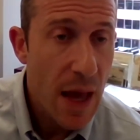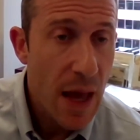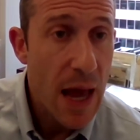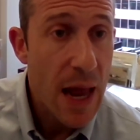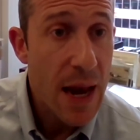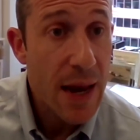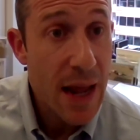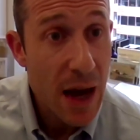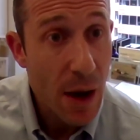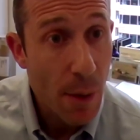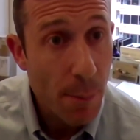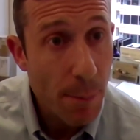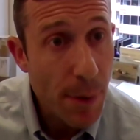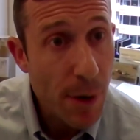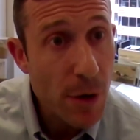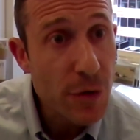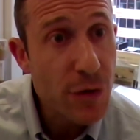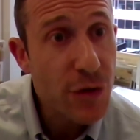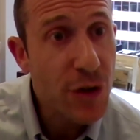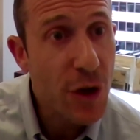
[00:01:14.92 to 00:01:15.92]
And now
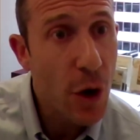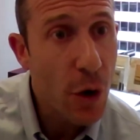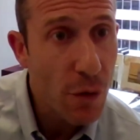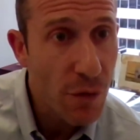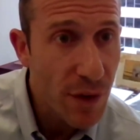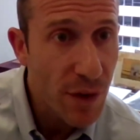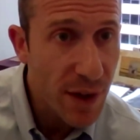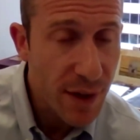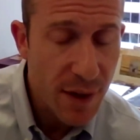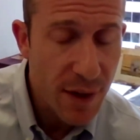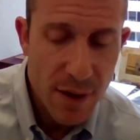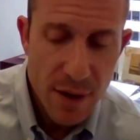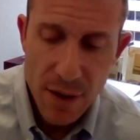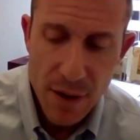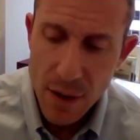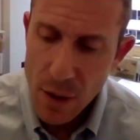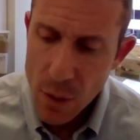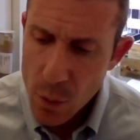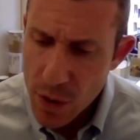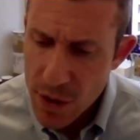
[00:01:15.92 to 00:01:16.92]
post-COVID,
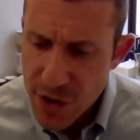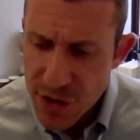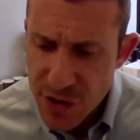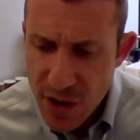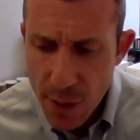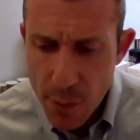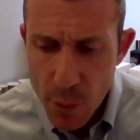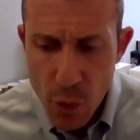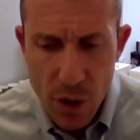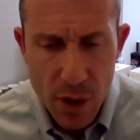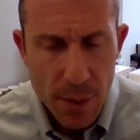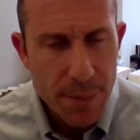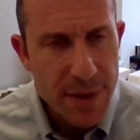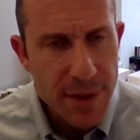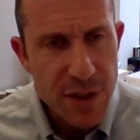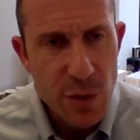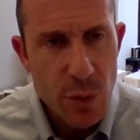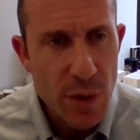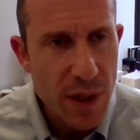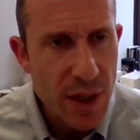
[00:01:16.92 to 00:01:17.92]
we're somewhere
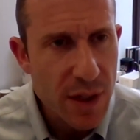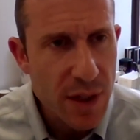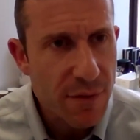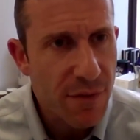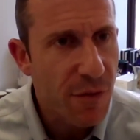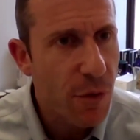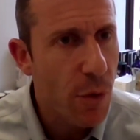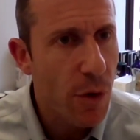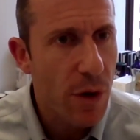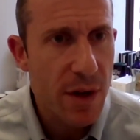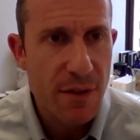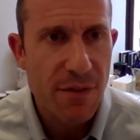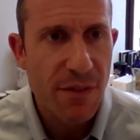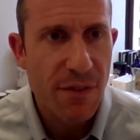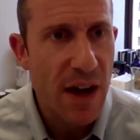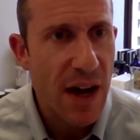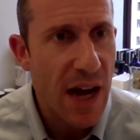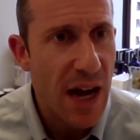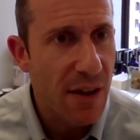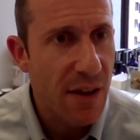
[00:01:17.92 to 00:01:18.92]
between
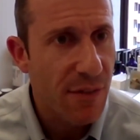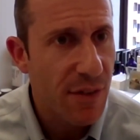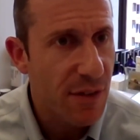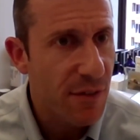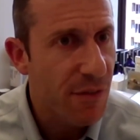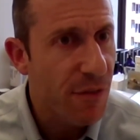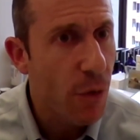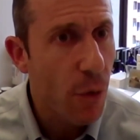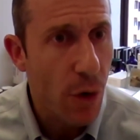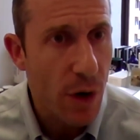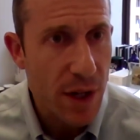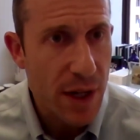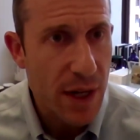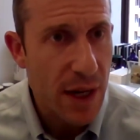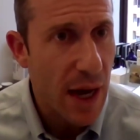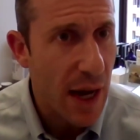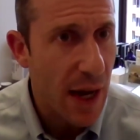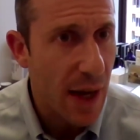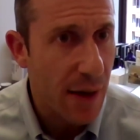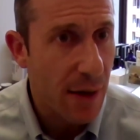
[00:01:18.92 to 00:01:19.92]
$45 and
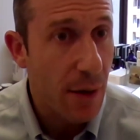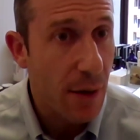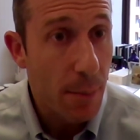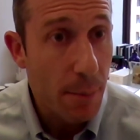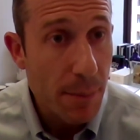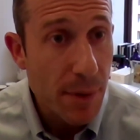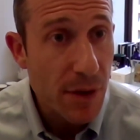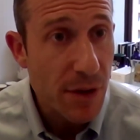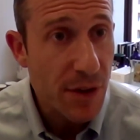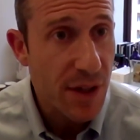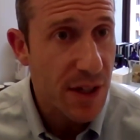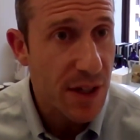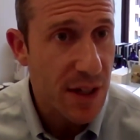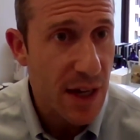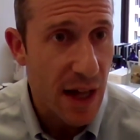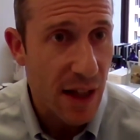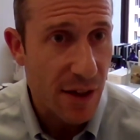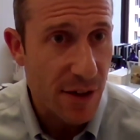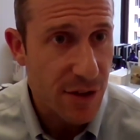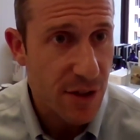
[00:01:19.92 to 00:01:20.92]
$49 million
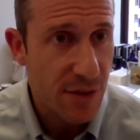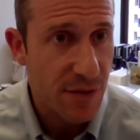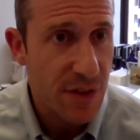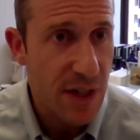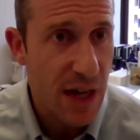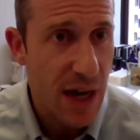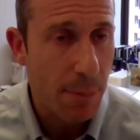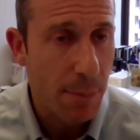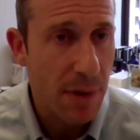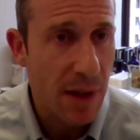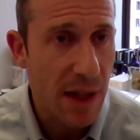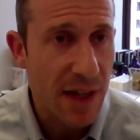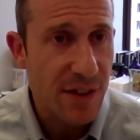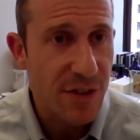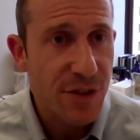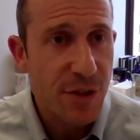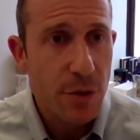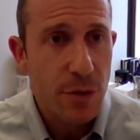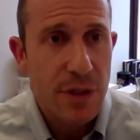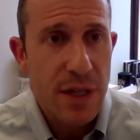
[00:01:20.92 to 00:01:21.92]
of top line.
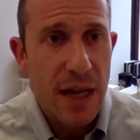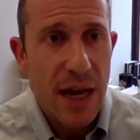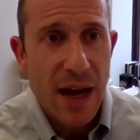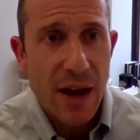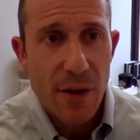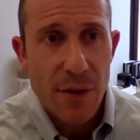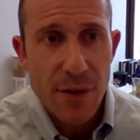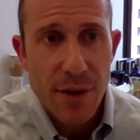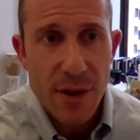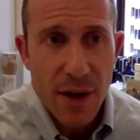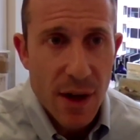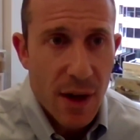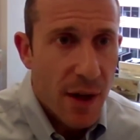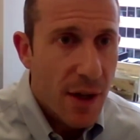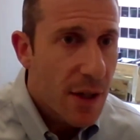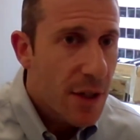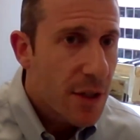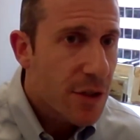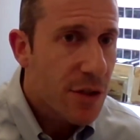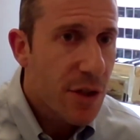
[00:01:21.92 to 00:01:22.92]
So down
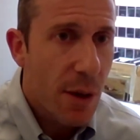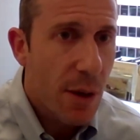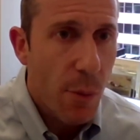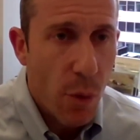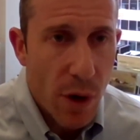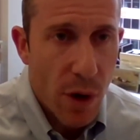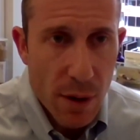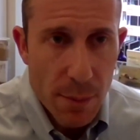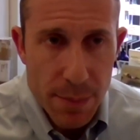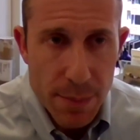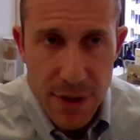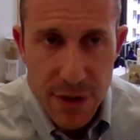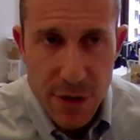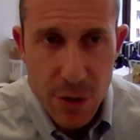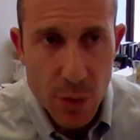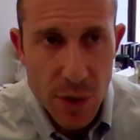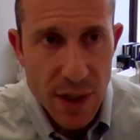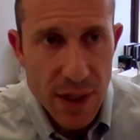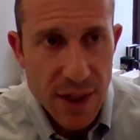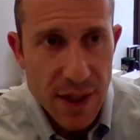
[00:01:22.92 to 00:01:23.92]
somewhere
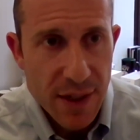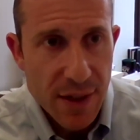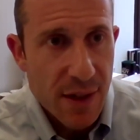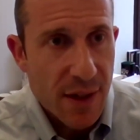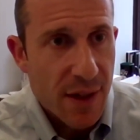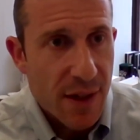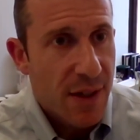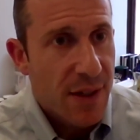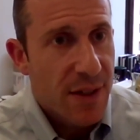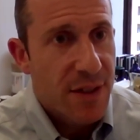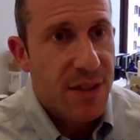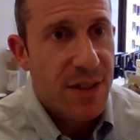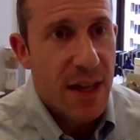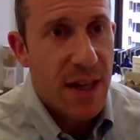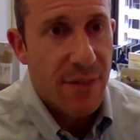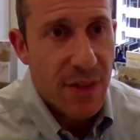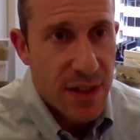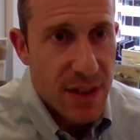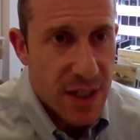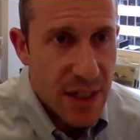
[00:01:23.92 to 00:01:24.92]
between
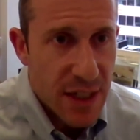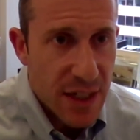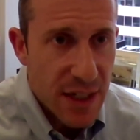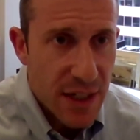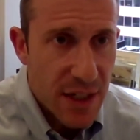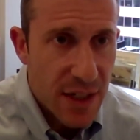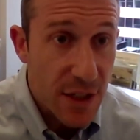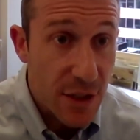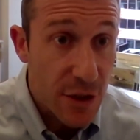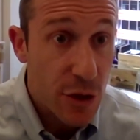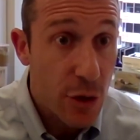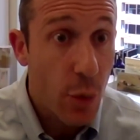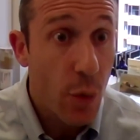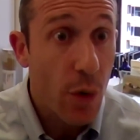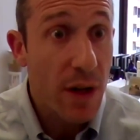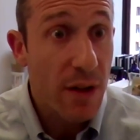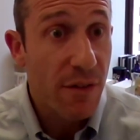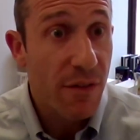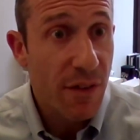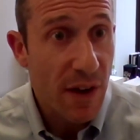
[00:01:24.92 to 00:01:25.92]
17 and
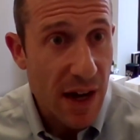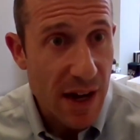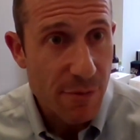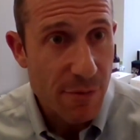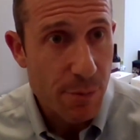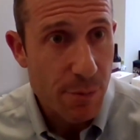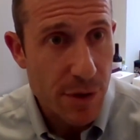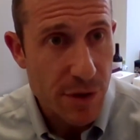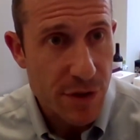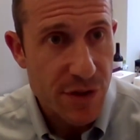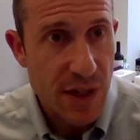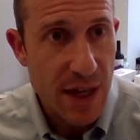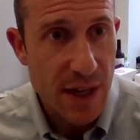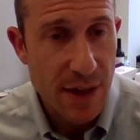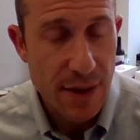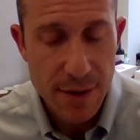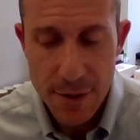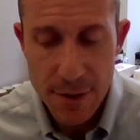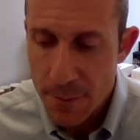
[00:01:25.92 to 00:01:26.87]
25%.